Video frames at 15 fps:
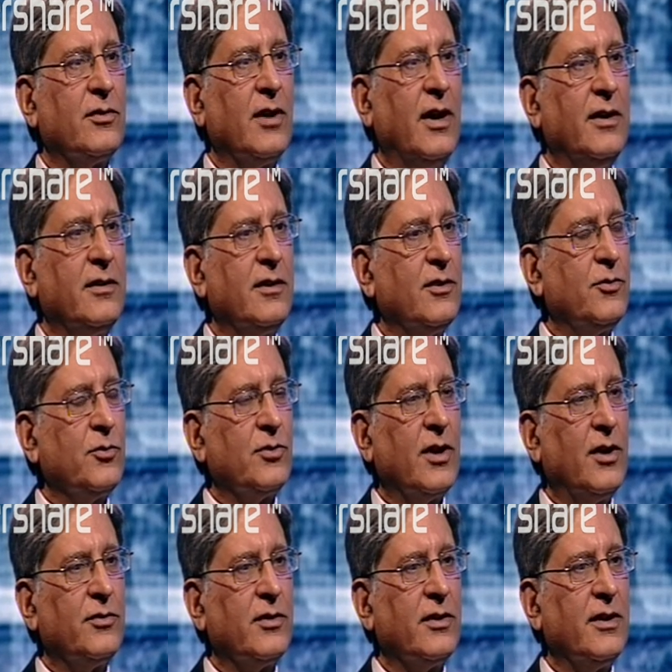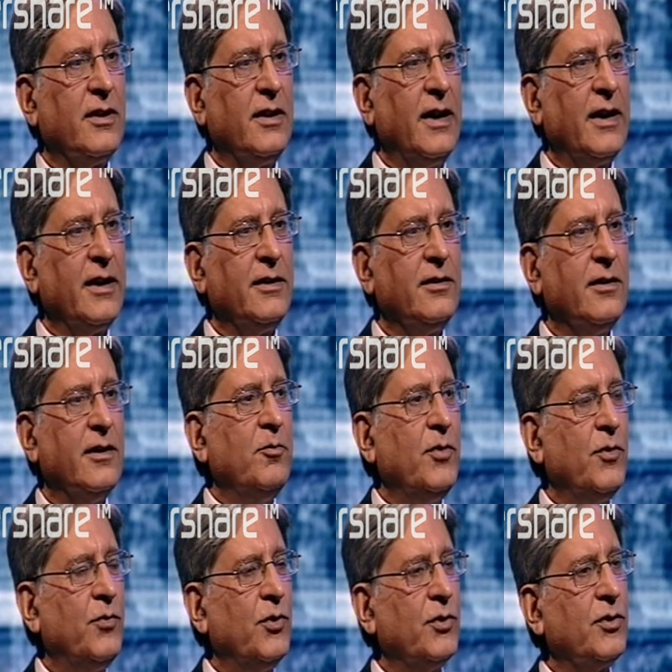until 2009
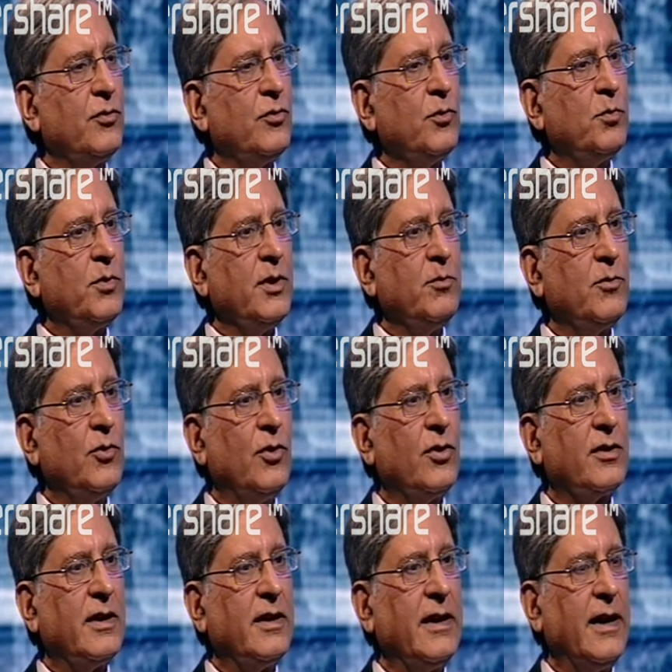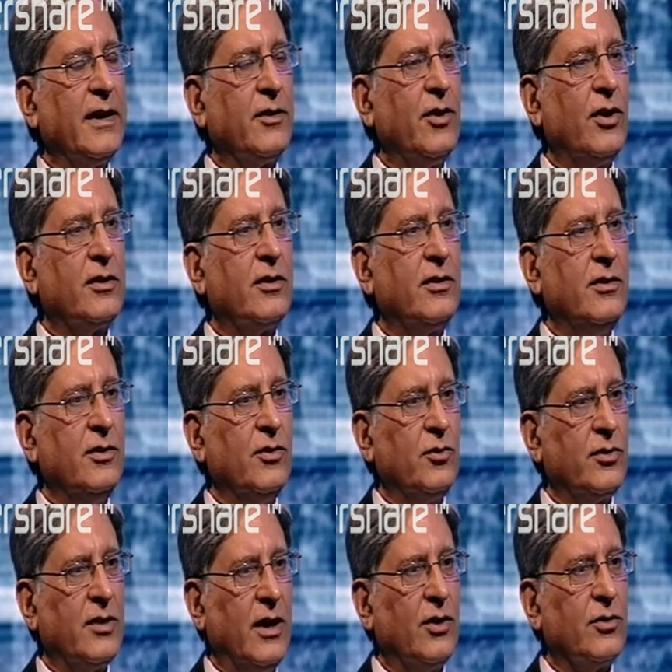before the Supreme Court, and I got no
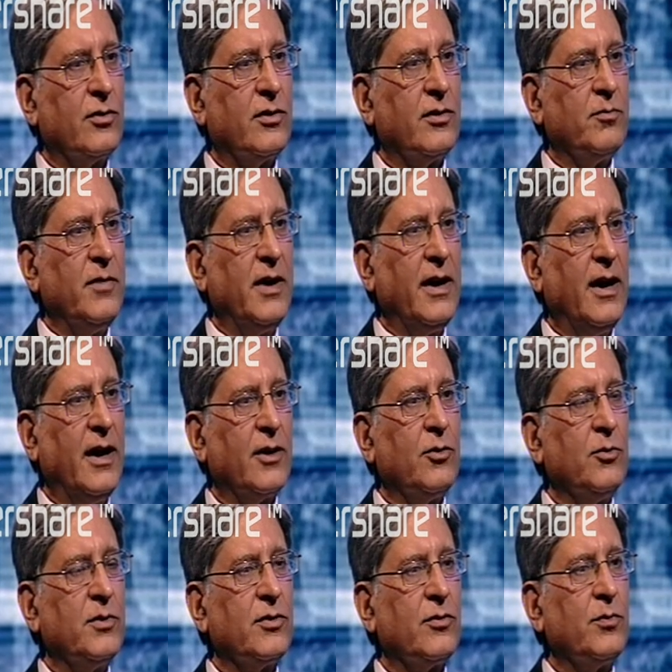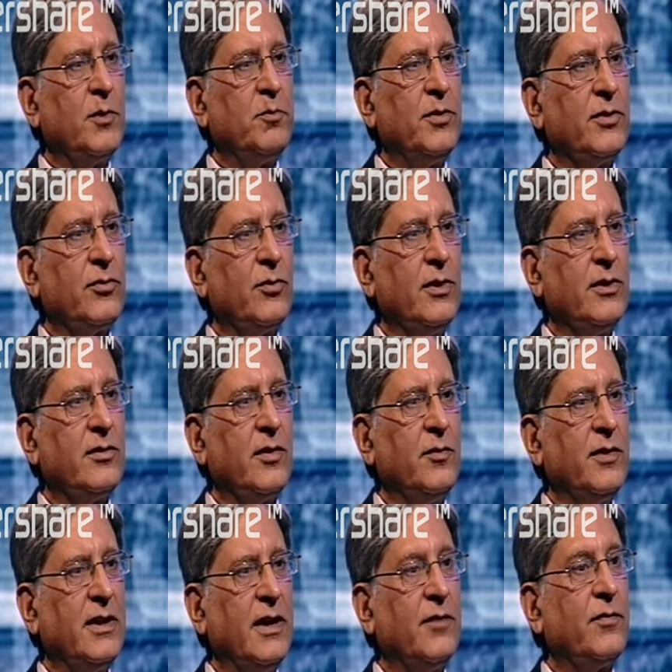doubt my arguments were persuasive
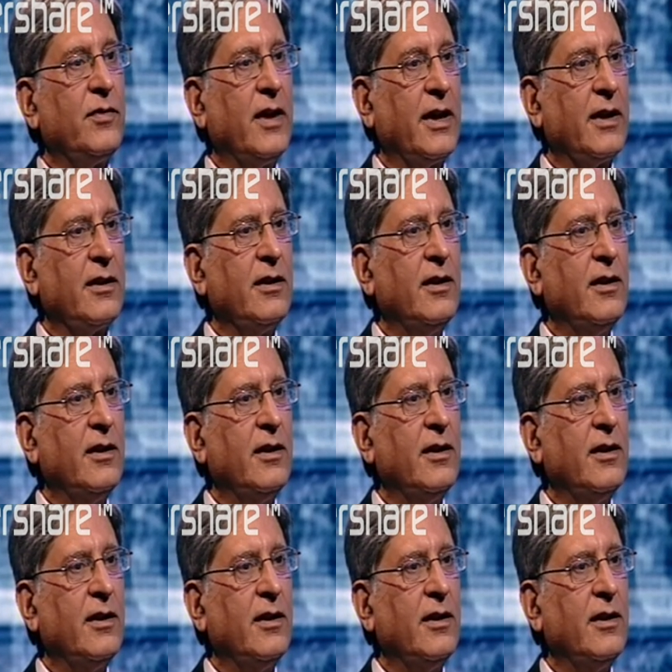enough then.